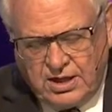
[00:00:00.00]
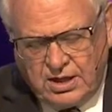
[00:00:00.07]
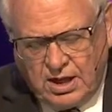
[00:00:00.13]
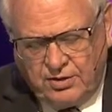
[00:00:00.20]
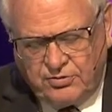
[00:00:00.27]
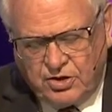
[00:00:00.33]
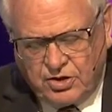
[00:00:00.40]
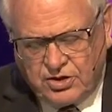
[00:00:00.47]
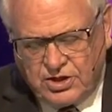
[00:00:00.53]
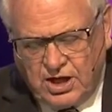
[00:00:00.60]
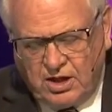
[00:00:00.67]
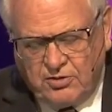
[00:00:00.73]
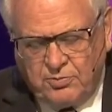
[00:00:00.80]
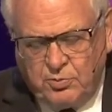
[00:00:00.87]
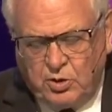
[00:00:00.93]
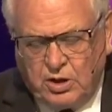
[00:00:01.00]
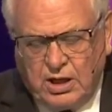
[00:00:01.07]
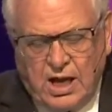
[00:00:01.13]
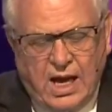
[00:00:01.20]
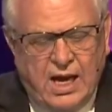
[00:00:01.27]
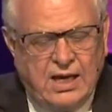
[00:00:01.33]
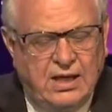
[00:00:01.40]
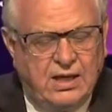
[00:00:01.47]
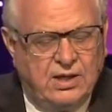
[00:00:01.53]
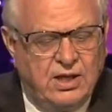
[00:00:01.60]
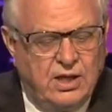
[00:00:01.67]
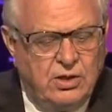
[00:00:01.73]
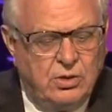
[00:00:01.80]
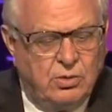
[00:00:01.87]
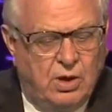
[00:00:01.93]
think of yourself more highly
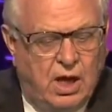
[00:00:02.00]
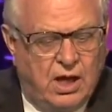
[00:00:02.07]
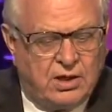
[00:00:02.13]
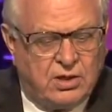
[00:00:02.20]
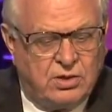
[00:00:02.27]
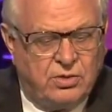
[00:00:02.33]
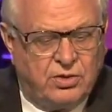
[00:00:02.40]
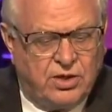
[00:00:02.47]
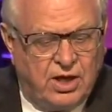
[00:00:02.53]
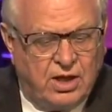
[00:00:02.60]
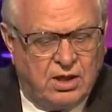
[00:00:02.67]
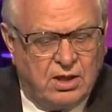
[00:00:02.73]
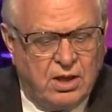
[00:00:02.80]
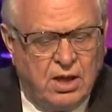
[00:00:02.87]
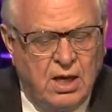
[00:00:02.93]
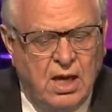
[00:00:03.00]
than you ought to think,